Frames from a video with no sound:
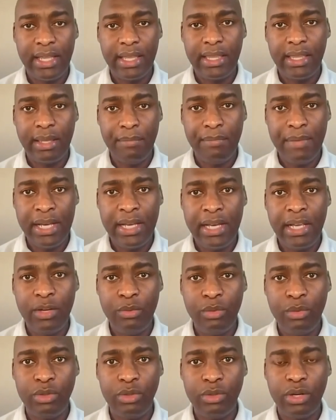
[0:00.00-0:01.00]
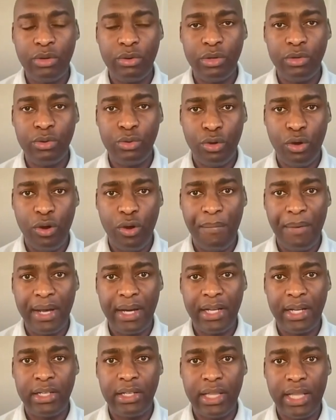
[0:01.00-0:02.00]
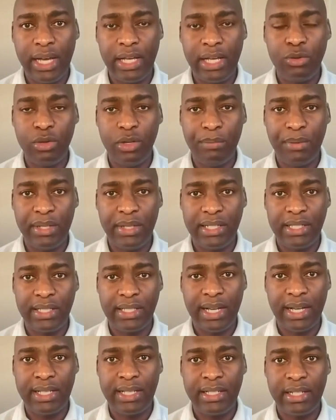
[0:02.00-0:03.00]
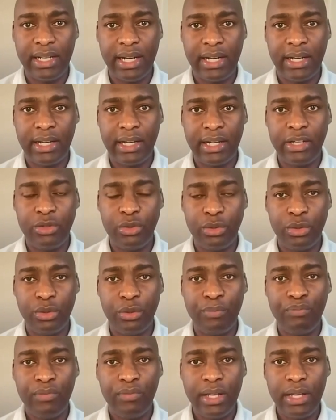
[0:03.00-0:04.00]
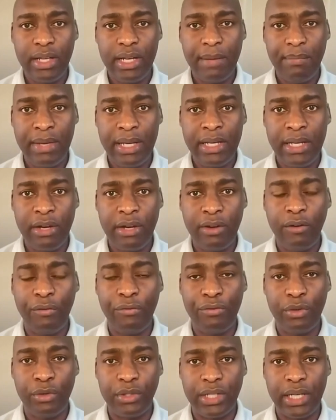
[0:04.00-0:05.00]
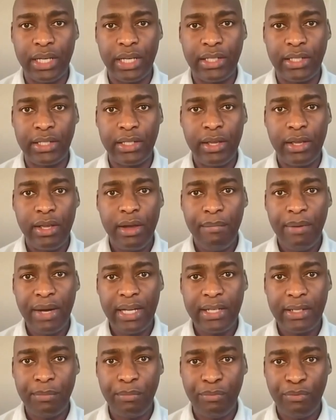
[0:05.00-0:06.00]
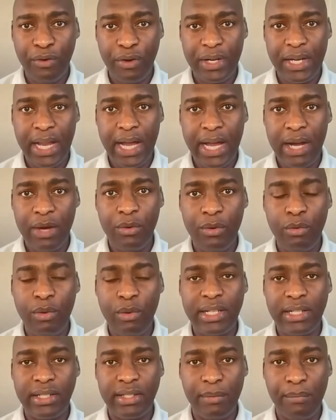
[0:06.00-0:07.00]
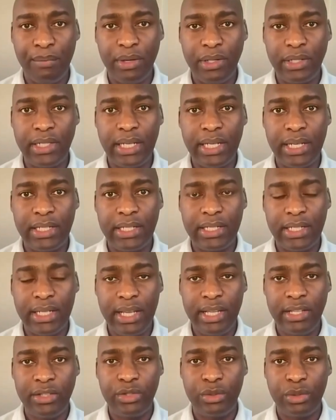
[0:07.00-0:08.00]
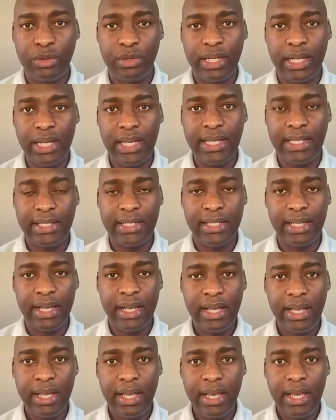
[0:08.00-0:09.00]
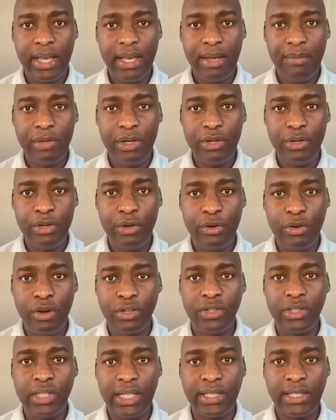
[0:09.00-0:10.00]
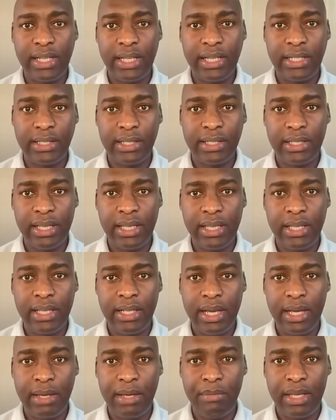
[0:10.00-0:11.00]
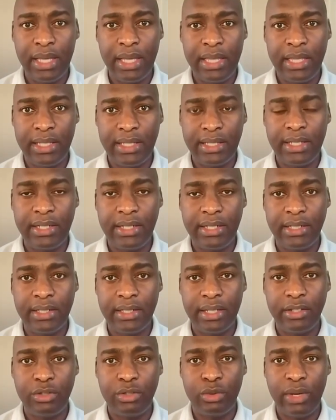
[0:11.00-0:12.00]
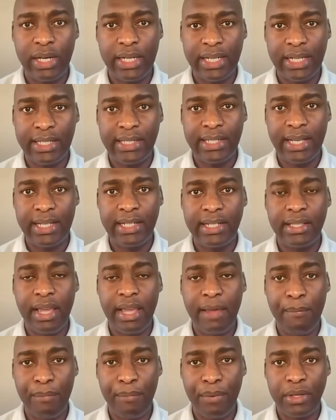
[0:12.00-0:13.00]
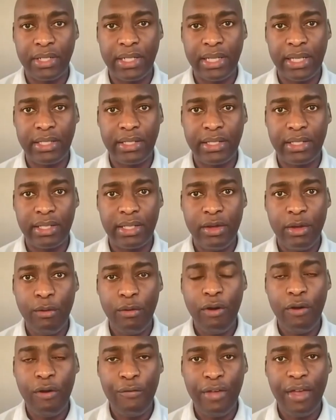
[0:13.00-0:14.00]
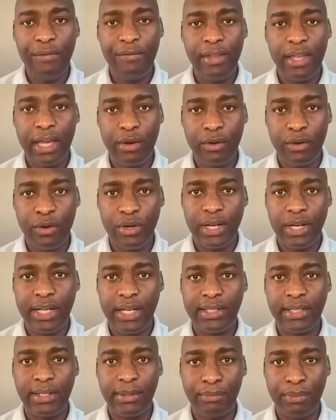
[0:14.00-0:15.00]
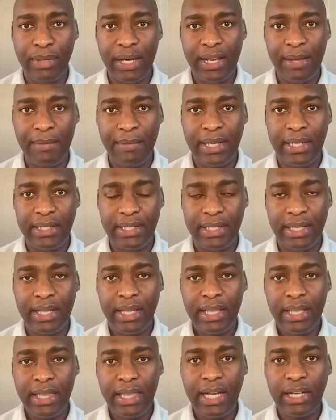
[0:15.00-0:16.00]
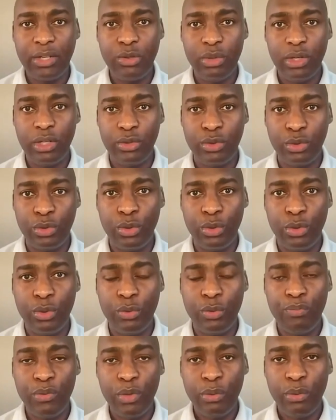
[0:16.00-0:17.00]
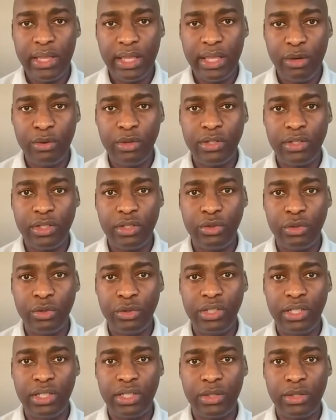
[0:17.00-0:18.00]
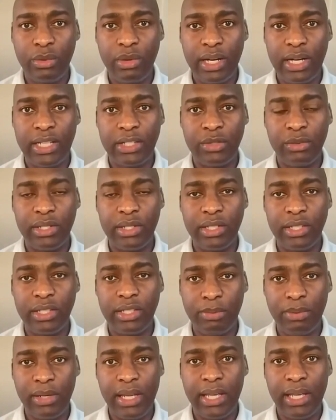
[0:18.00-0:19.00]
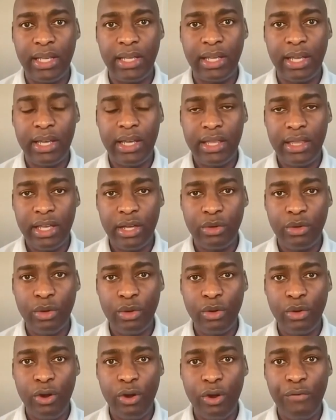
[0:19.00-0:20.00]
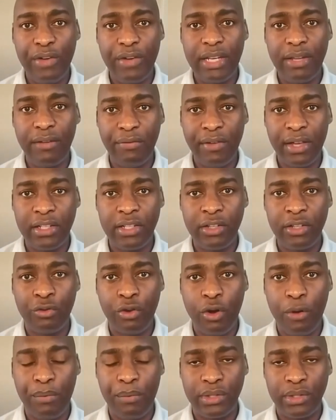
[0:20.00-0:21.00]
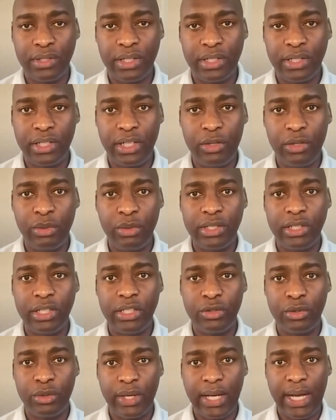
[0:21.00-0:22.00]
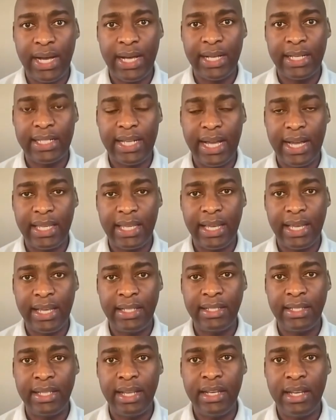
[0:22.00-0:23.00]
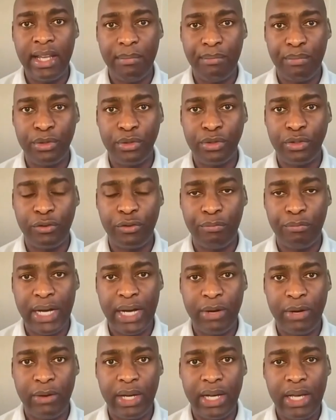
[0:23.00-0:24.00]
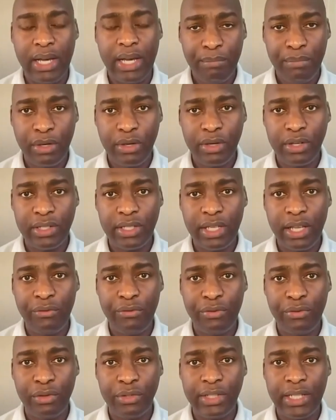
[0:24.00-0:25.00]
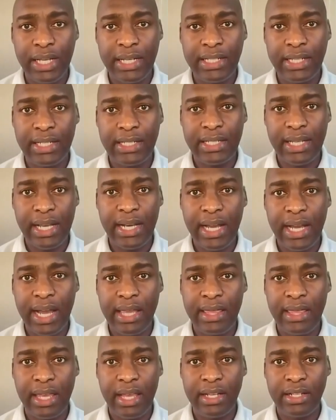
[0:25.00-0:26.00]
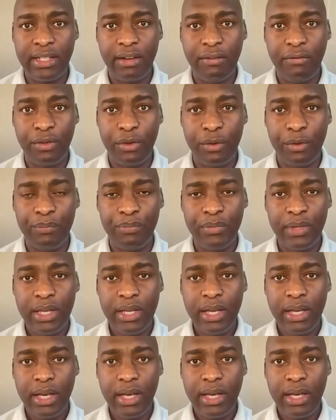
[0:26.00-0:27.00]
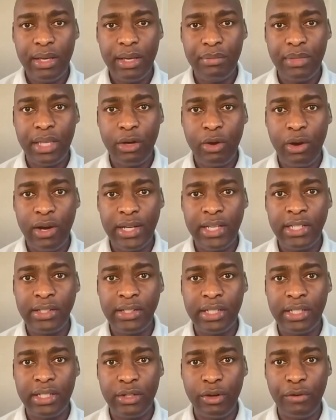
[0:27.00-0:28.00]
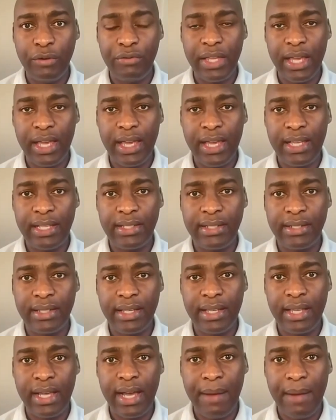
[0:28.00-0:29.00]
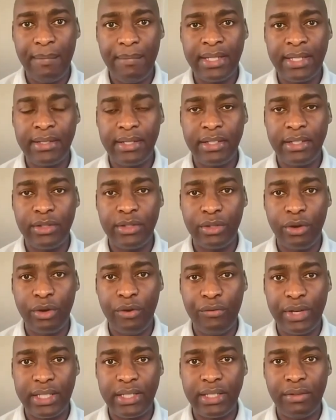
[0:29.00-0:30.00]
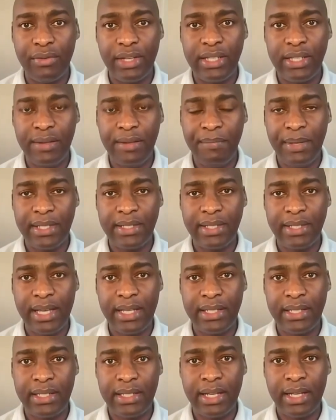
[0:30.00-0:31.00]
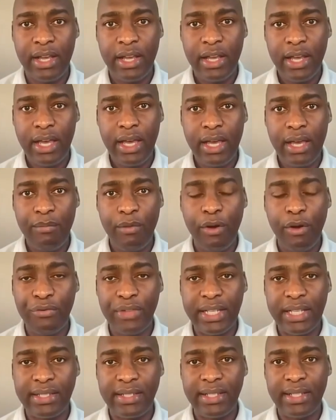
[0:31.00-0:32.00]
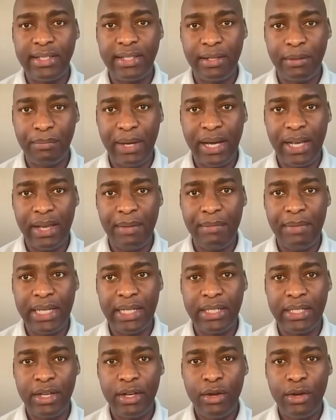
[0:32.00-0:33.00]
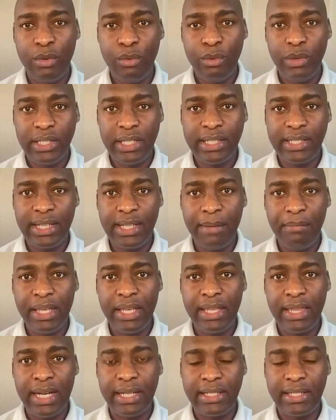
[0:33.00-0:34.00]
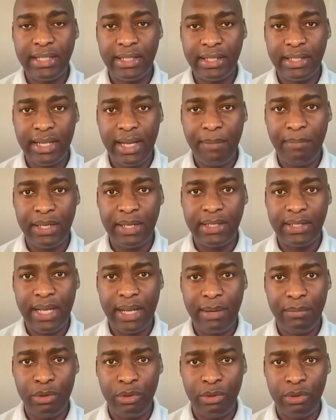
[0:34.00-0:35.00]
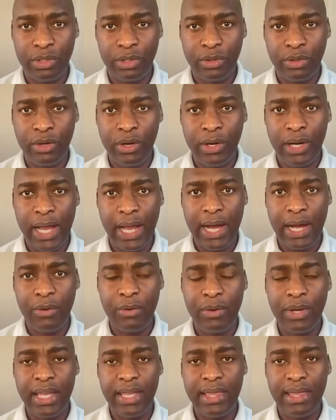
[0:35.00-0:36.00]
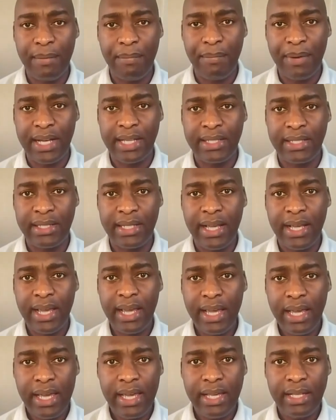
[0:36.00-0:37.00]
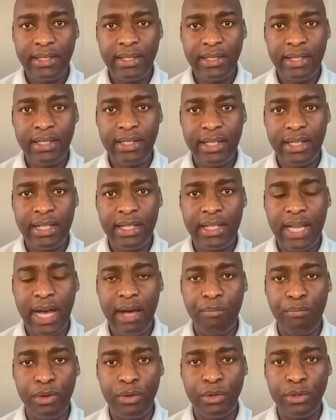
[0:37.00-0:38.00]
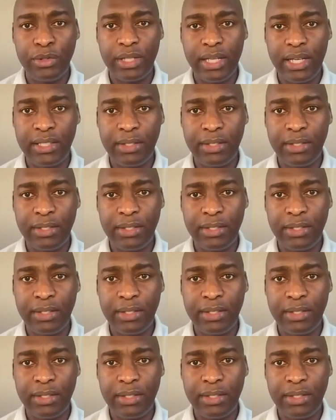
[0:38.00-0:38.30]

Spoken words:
The manner in which we are going to operate, that will be discussed and agreed to in a manner of few days. But for now, what is important is to raise consciousness in the citizens to understand the importance of having a caucus in Parliament that will do what the Constitution requires, which is playing the role of an effective opposition, which is to guard against any abuse of power. Because as you stated earlier in the interview, the coalition of the ANC amasses over 70% of the seats in Parliament, which is something that is troublesome. You'll recall how in the past, ANC did abuse its